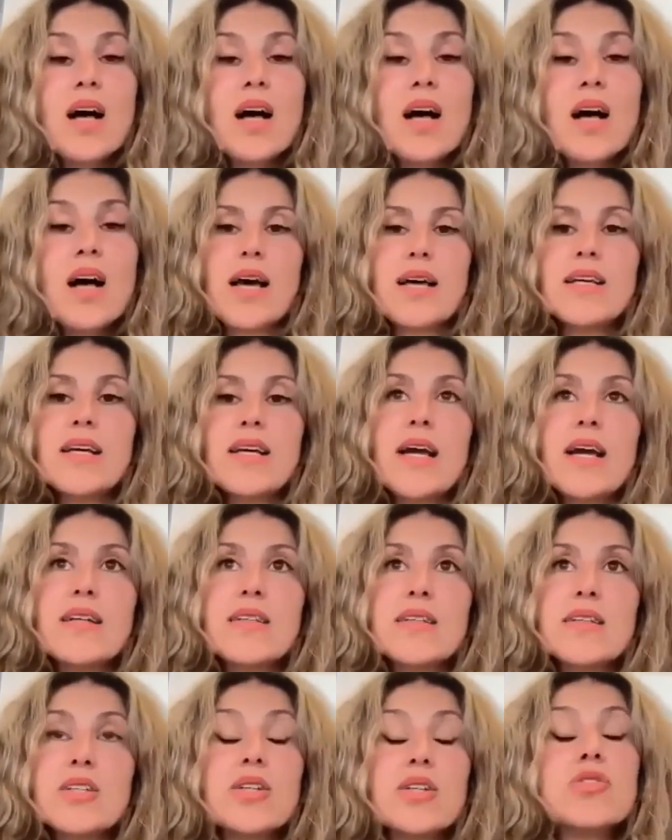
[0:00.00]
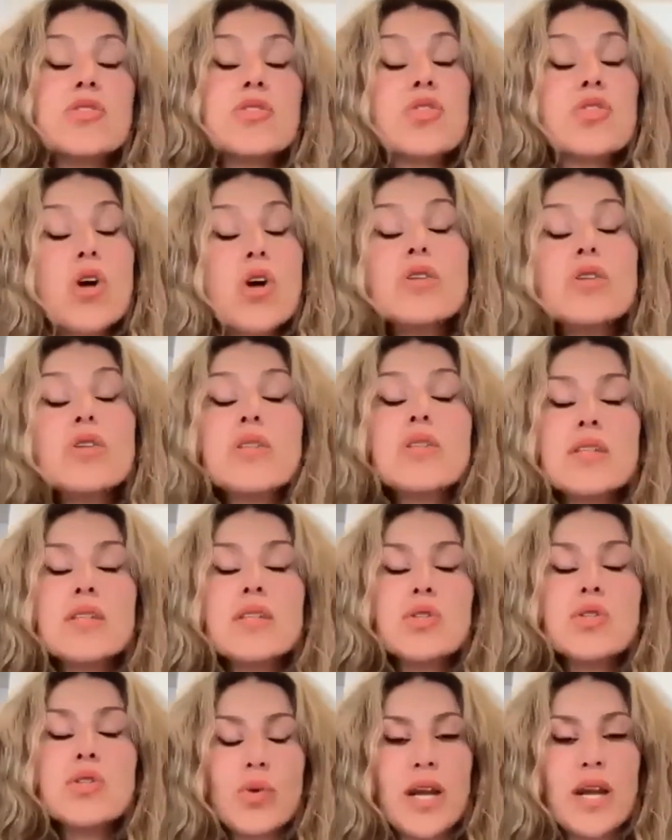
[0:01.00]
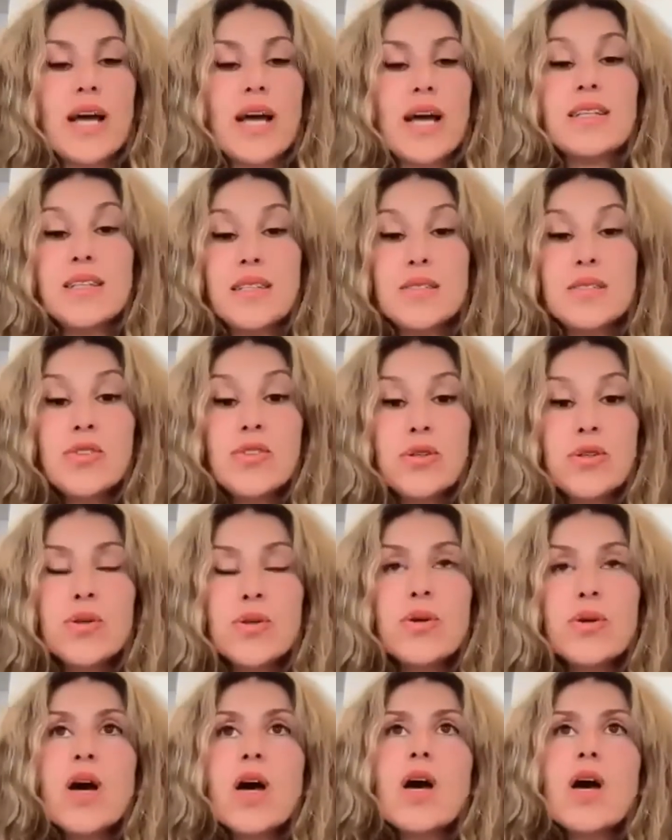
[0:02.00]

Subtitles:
and I get in consultants when I need to.